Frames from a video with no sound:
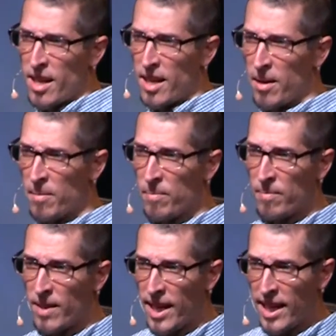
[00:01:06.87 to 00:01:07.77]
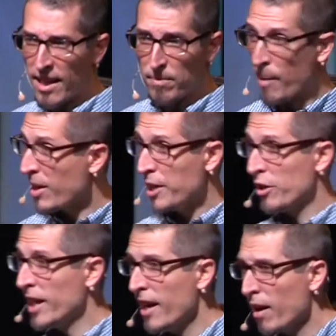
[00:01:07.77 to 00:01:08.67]
Um, and I'm glad
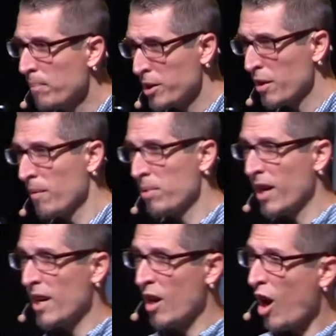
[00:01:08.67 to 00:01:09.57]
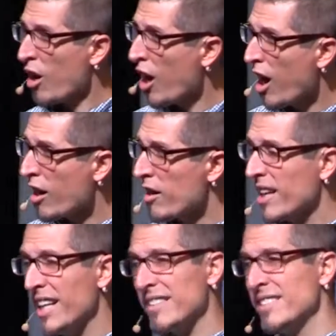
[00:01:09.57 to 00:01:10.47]
you're here, but, you're, but you know, our
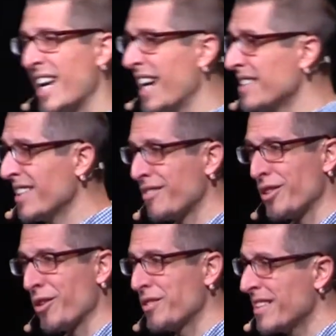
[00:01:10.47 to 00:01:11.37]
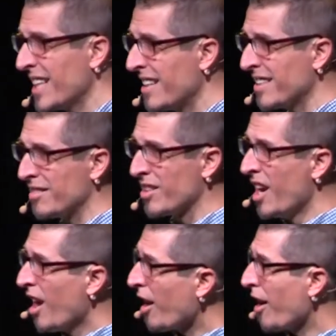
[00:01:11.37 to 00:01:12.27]
heart is not just church attendance.
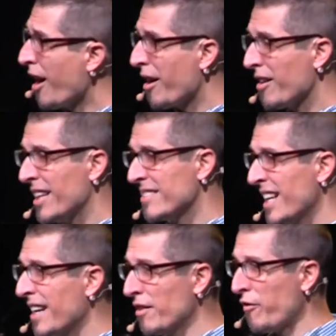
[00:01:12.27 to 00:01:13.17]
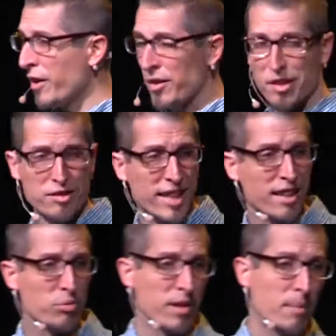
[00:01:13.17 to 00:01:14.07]
Our heart is not to fill the
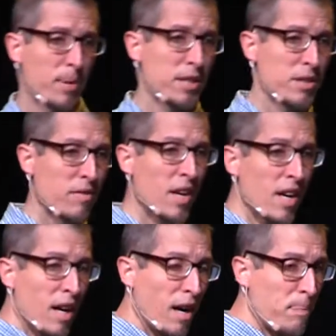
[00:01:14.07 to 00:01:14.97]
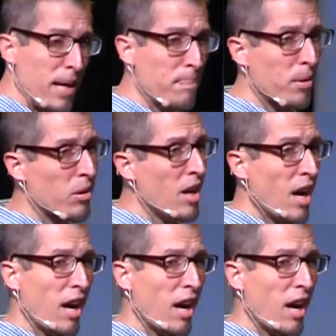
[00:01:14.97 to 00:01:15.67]
seats with a bunch of uh, people.